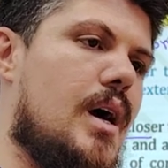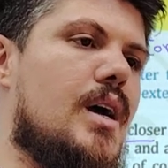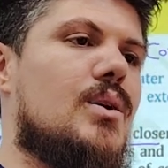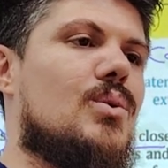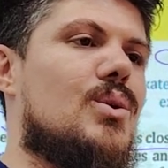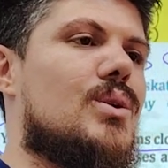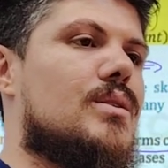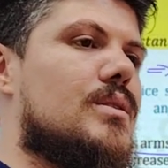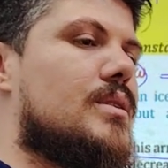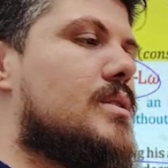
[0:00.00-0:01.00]

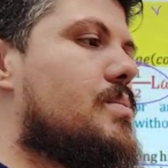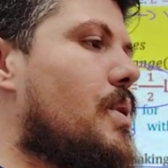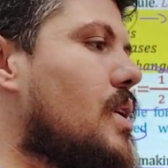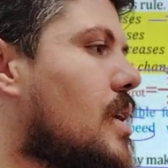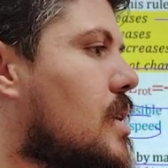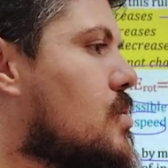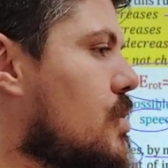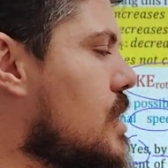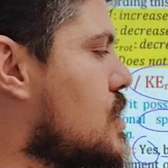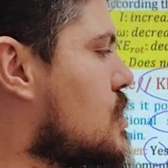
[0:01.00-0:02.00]
angular speed
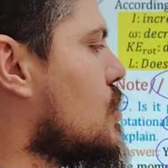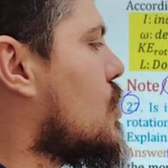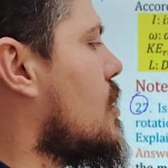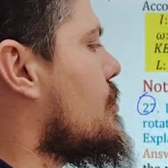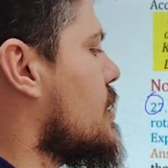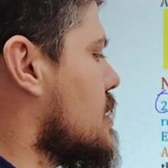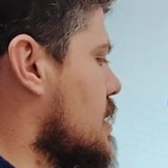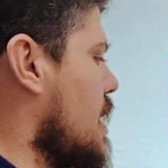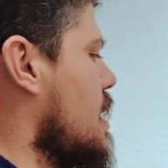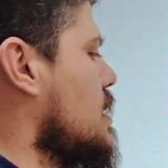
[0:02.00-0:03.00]
increase to
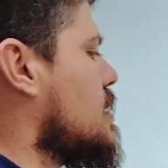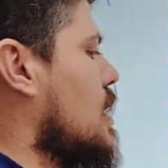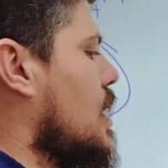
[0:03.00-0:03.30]
compensate